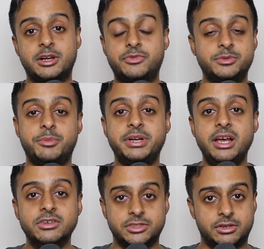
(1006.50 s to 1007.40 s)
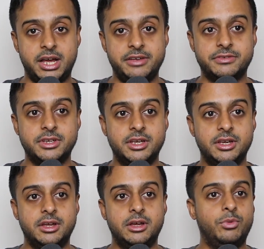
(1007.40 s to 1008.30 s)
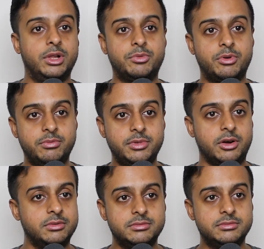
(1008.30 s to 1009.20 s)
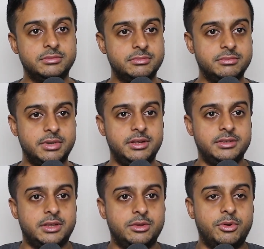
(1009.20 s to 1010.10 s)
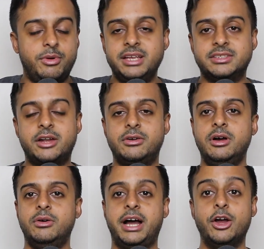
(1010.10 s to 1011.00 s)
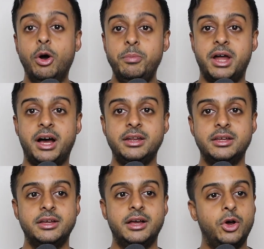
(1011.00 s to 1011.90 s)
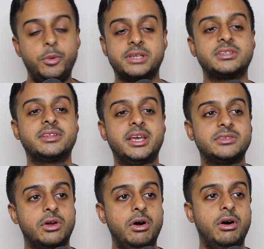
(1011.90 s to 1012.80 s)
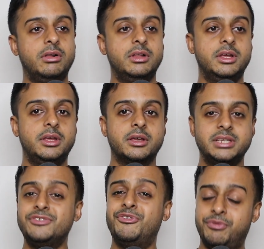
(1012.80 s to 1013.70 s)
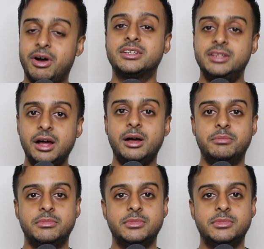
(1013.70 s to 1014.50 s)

somebody else in their life while they were, that's how they were raised. I don't know. I hope not. Hope that's not the case at all. Because that's fucked up.